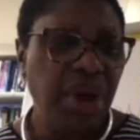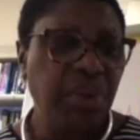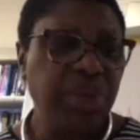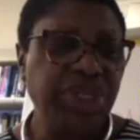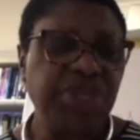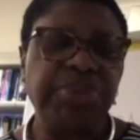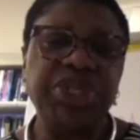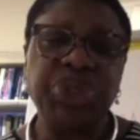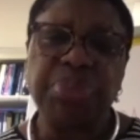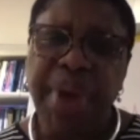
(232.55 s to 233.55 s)
which has been
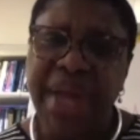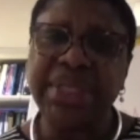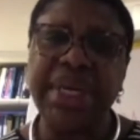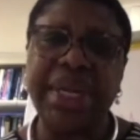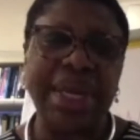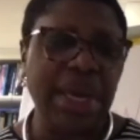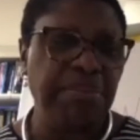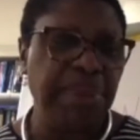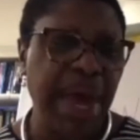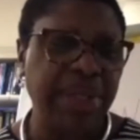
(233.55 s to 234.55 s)
dramatically
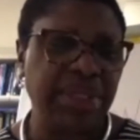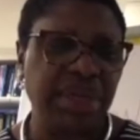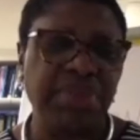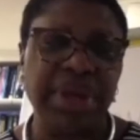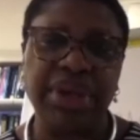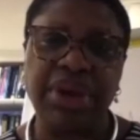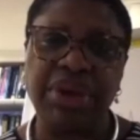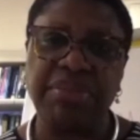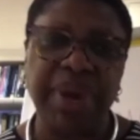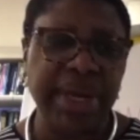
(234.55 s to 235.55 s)
impacted by the
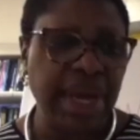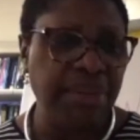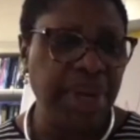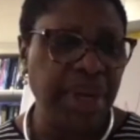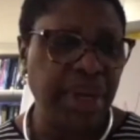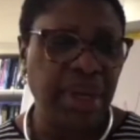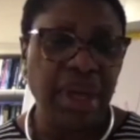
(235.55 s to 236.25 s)
current pandemic.